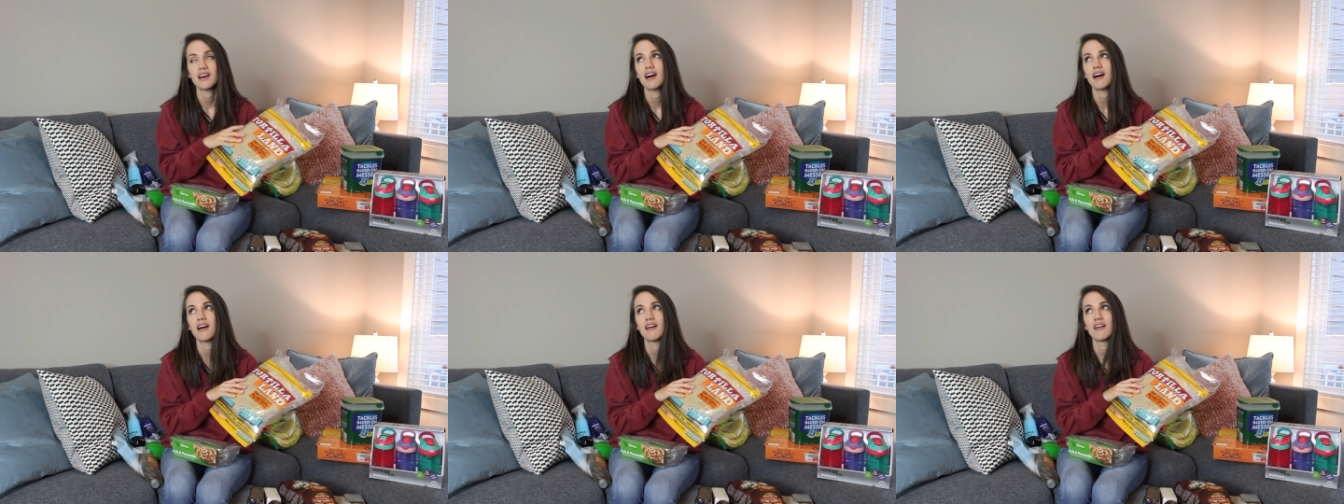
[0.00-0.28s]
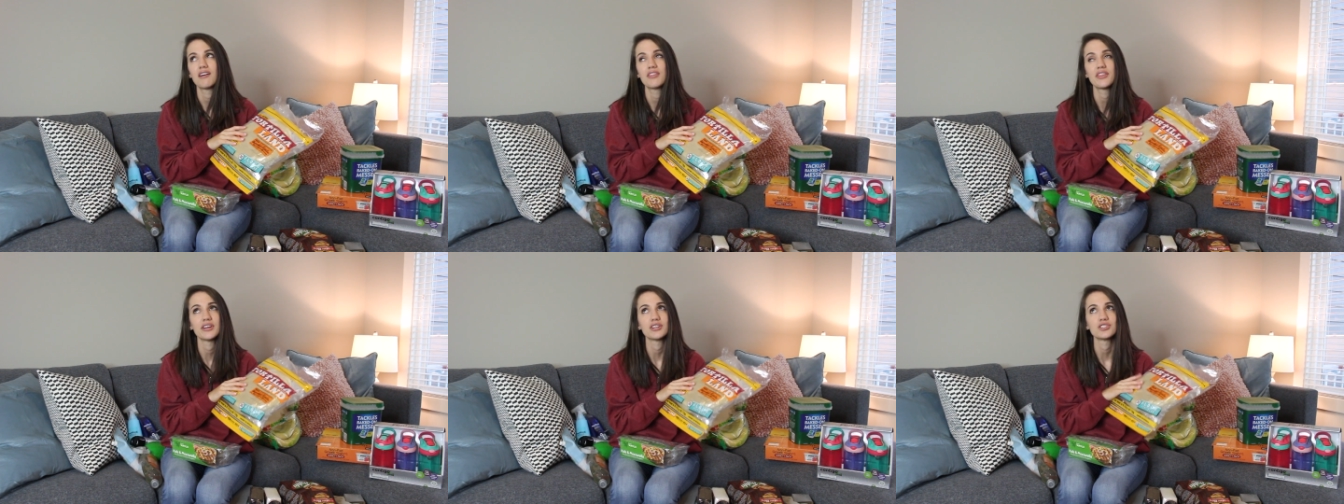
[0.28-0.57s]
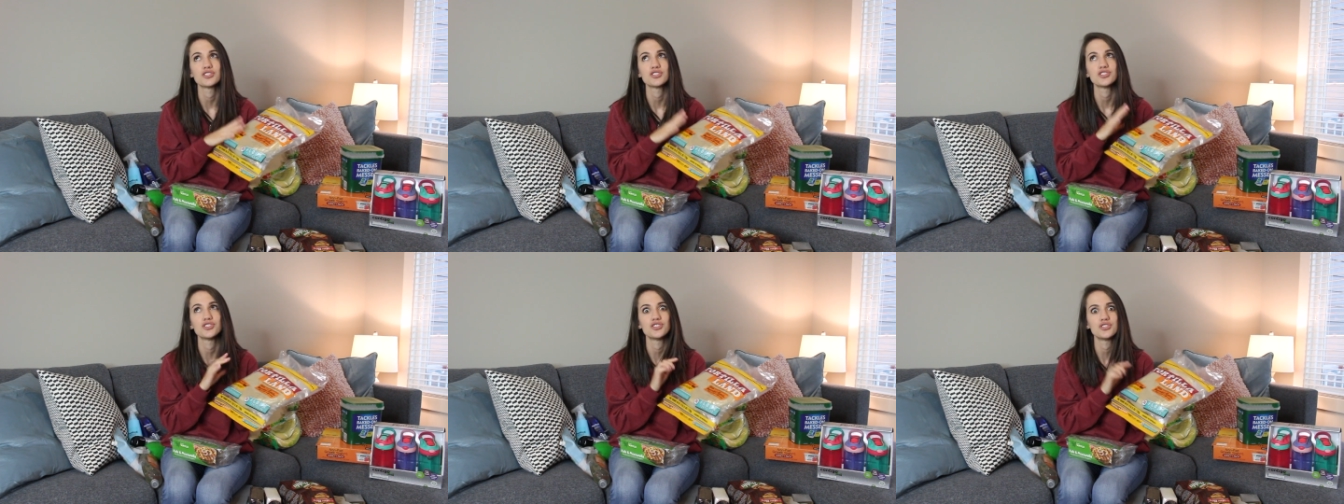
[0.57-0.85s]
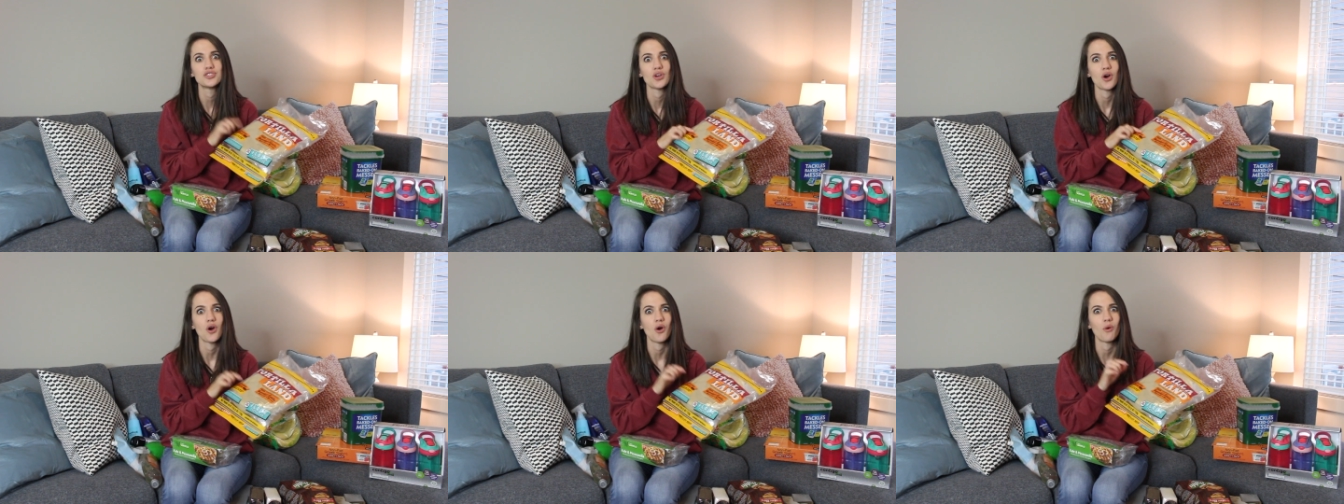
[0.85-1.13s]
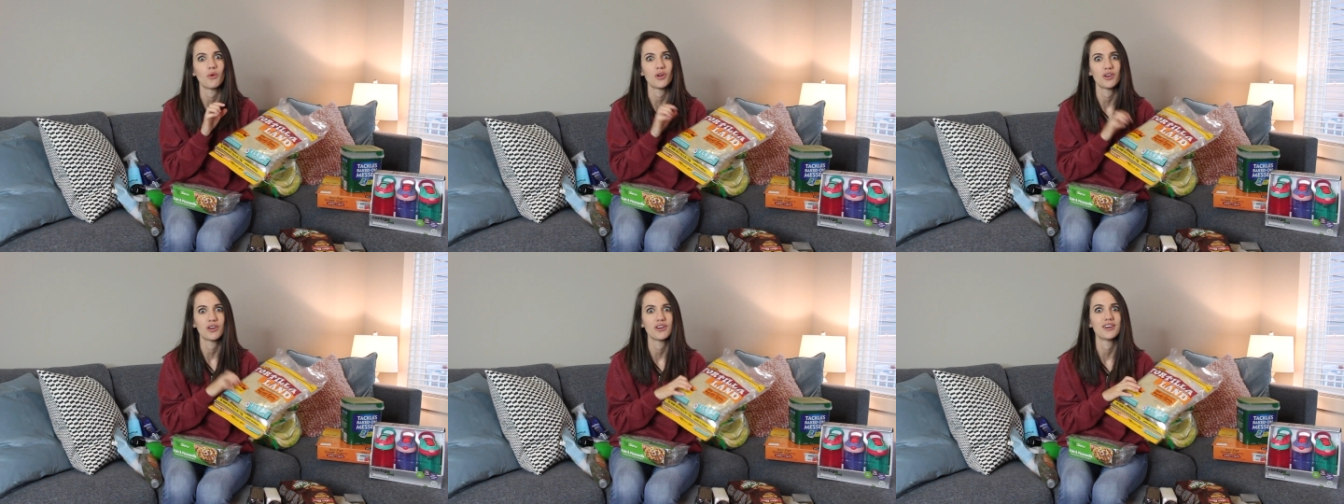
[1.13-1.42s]
Oh, they're
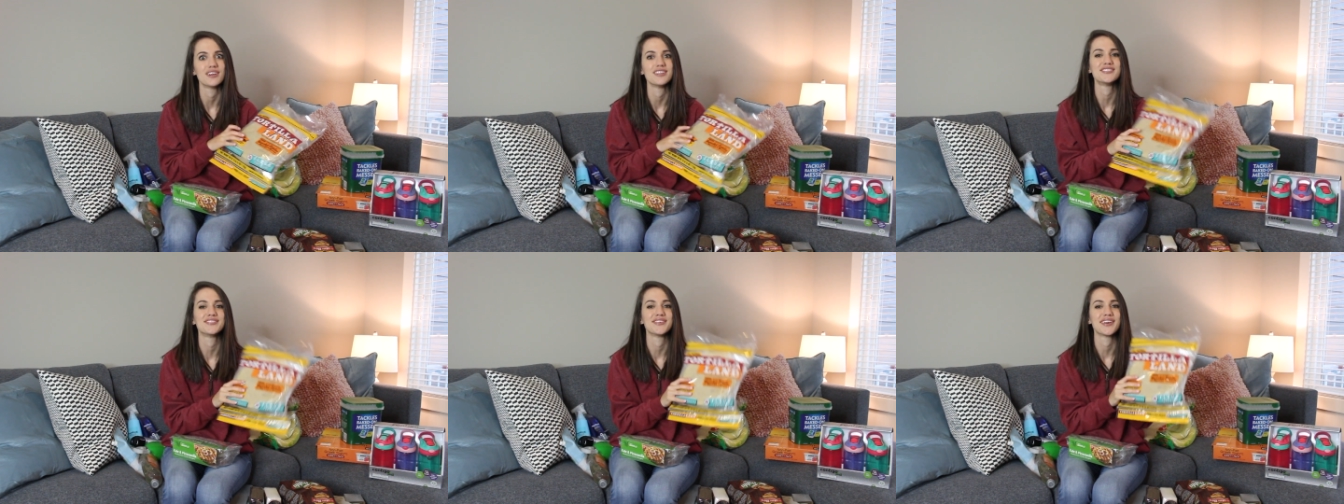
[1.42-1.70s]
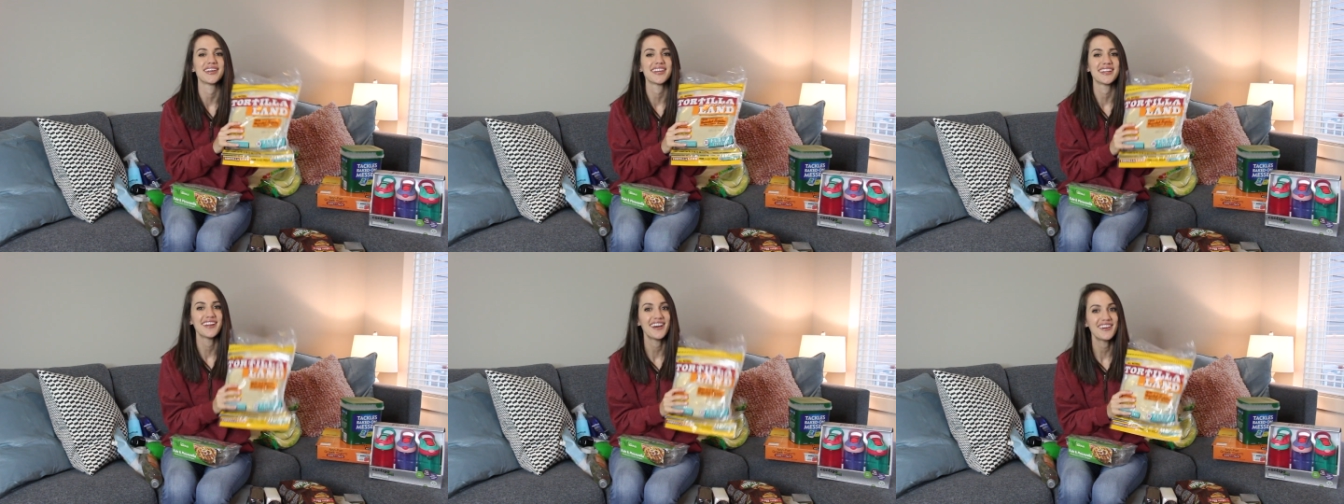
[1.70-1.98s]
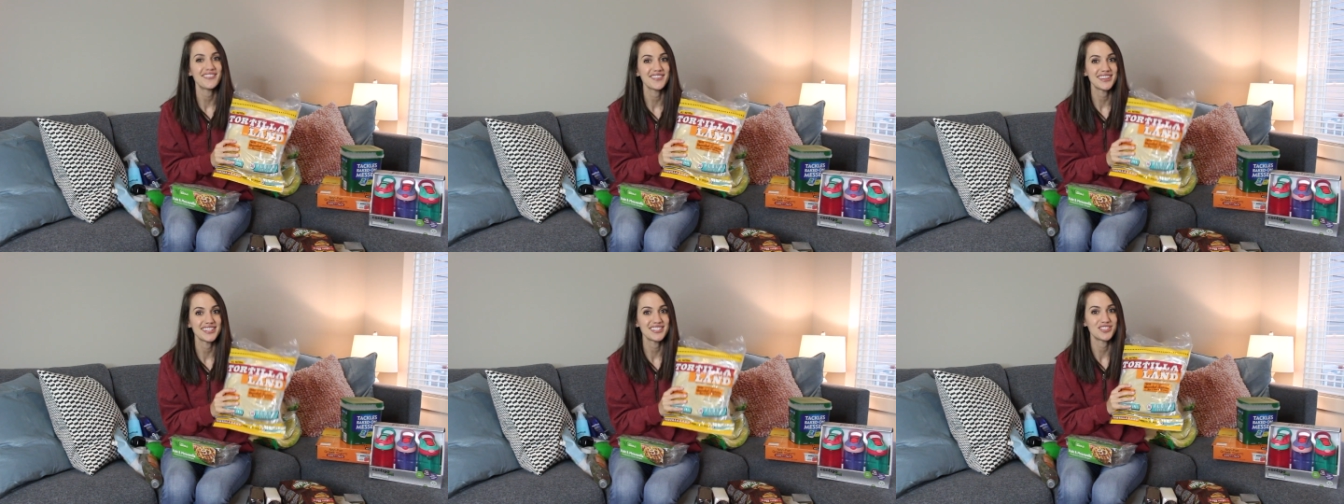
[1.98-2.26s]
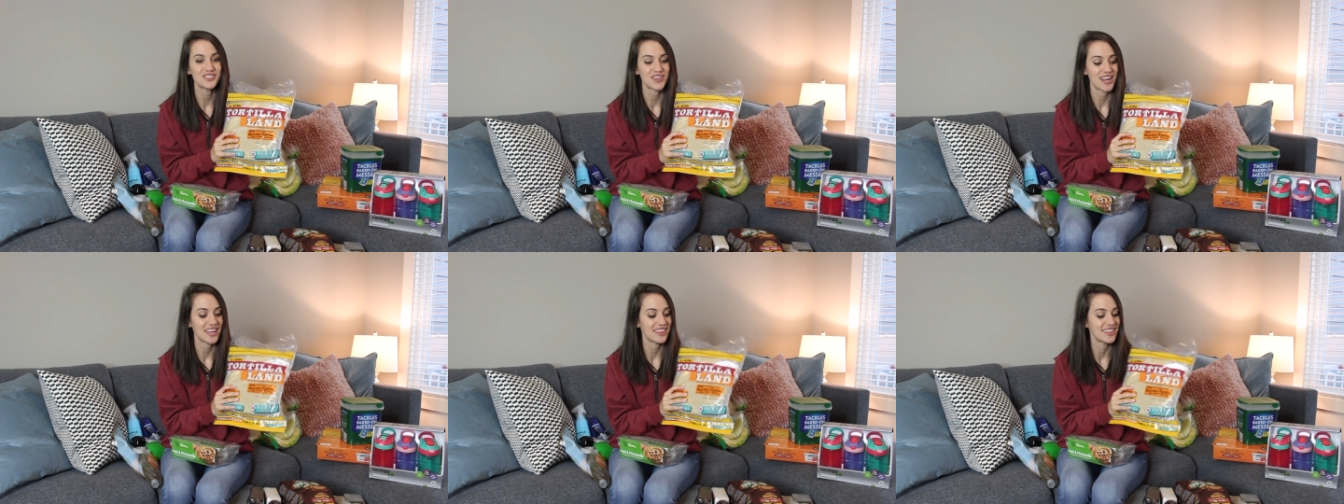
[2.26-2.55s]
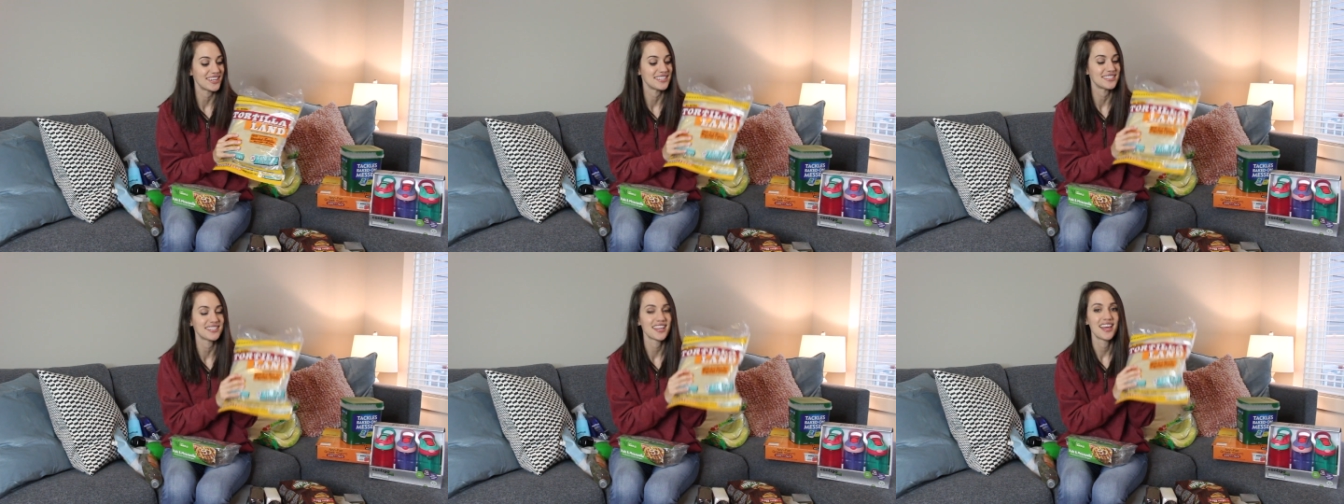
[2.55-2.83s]
so good. So I cannot wait to try
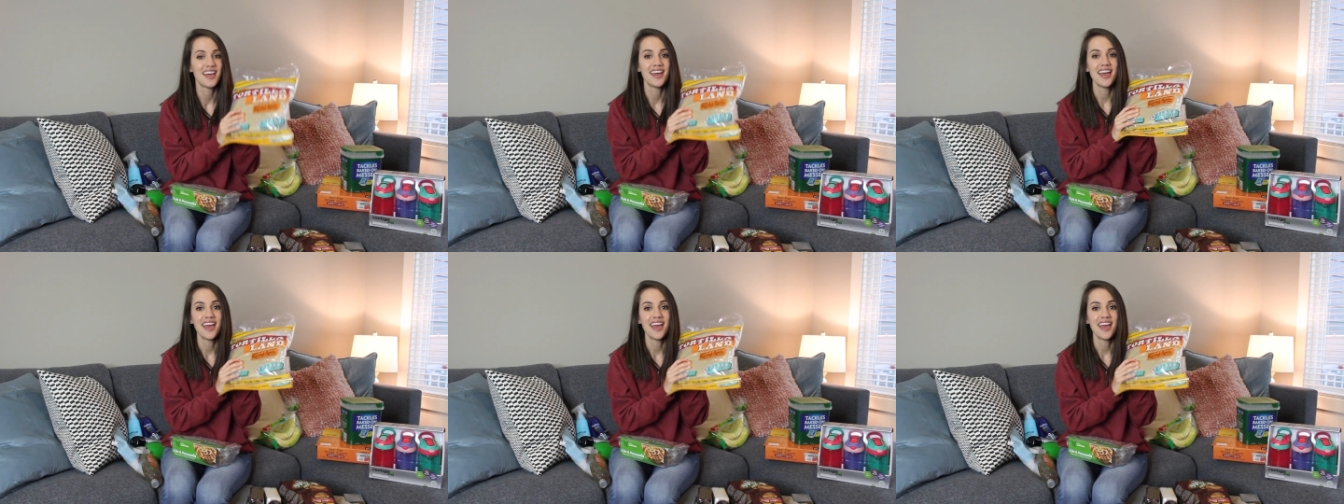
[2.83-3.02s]
these.